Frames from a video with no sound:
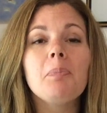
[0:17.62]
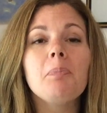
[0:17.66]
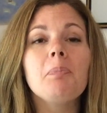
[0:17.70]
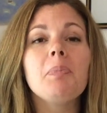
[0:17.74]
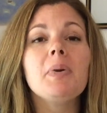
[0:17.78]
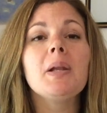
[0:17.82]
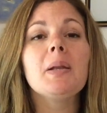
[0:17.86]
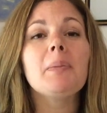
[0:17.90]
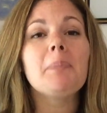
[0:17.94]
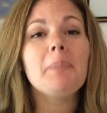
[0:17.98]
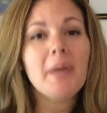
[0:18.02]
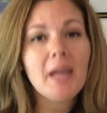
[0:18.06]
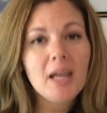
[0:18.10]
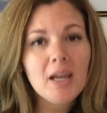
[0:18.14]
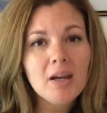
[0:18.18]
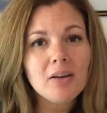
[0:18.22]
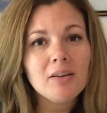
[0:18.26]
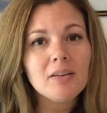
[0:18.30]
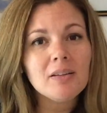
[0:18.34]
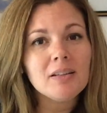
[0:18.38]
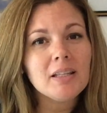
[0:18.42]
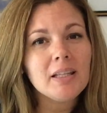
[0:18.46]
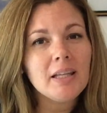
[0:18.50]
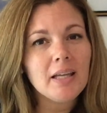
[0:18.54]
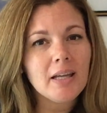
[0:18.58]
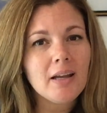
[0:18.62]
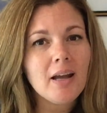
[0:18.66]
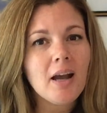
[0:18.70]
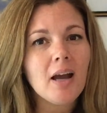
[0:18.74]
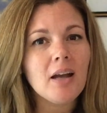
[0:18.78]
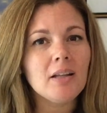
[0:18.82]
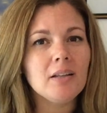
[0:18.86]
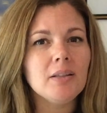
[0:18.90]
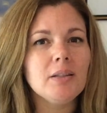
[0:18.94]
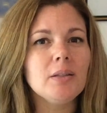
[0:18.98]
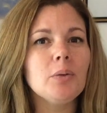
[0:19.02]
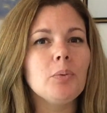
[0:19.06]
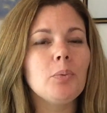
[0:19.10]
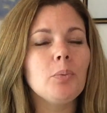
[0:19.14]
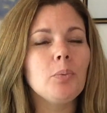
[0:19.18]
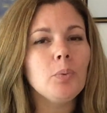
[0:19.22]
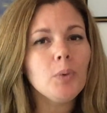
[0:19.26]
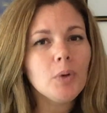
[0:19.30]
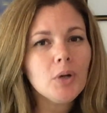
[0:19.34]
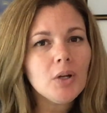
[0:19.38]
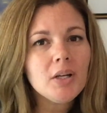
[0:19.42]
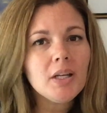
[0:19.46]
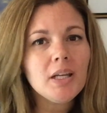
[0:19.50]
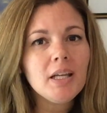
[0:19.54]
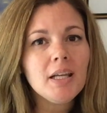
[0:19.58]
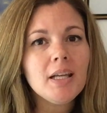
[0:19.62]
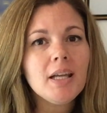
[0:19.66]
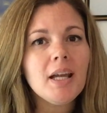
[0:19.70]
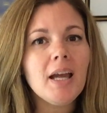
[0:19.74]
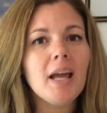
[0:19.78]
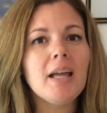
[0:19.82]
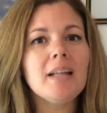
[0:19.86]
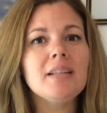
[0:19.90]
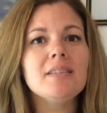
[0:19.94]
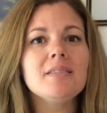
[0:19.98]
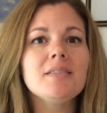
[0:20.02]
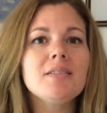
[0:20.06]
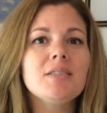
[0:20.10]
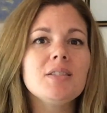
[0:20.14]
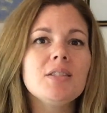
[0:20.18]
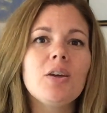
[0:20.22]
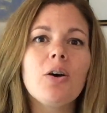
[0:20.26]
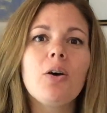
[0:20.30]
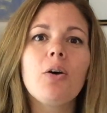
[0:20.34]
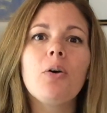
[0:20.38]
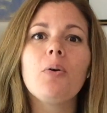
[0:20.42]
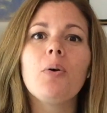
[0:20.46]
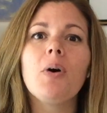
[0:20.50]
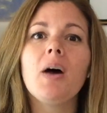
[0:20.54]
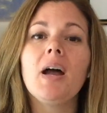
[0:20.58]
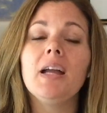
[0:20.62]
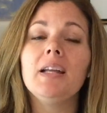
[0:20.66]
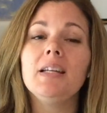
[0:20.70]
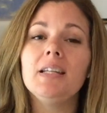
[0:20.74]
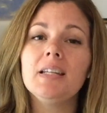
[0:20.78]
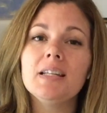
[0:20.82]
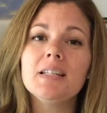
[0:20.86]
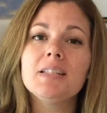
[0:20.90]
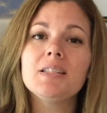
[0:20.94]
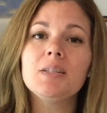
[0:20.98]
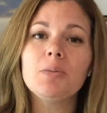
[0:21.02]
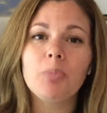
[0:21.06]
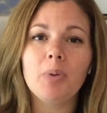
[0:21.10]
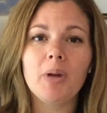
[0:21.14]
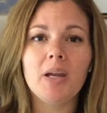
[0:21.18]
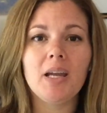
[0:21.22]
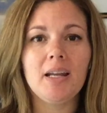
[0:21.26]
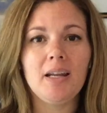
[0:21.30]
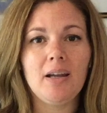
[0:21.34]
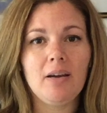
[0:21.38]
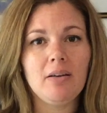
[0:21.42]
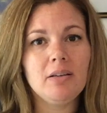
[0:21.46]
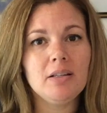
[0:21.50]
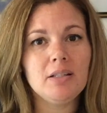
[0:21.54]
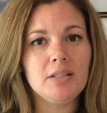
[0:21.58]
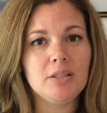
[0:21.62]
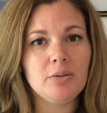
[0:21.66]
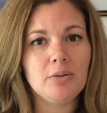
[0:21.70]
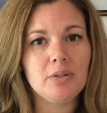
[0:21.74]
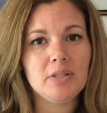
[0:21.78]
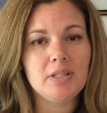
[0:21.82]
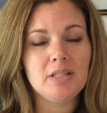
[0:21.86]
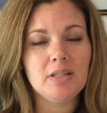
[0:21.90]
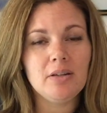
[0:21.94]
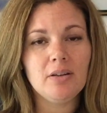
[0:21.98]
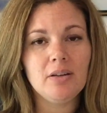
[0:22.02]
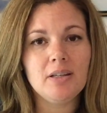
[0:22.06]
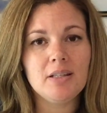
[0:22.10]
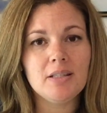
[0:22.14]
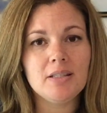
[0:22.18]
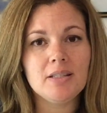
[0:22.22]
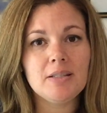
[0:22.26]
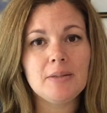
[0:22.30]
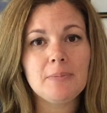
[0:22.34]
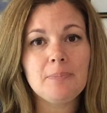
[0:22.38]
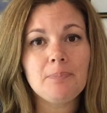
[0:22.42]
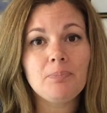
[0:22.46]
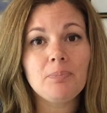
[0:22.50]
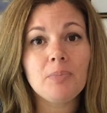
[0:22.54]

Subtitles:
But apparently I got a little wordy, and so I needed to break it out into a series.